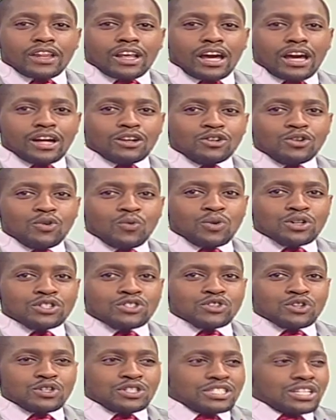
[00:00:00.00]
I don't know
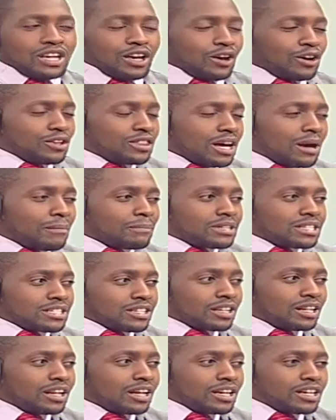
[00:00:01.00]
what's your take on that
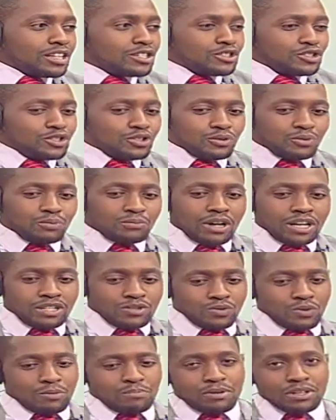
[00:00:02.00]
particular issue as
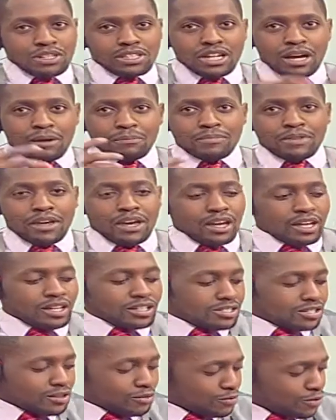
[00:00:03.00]
we build up the
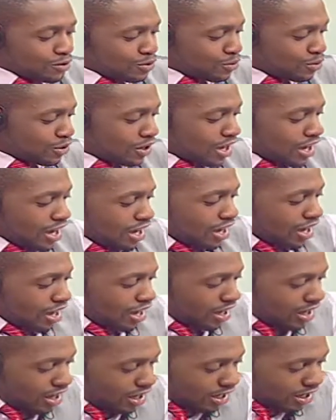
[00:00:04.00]
interview,
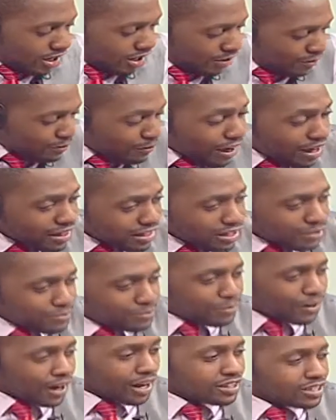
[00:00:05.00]
uh, father and
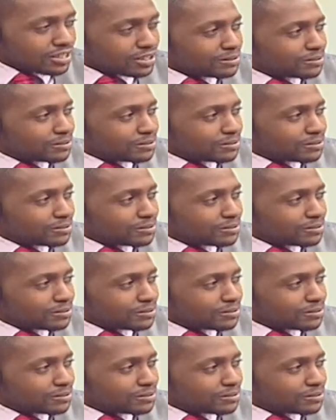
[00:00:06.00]
father.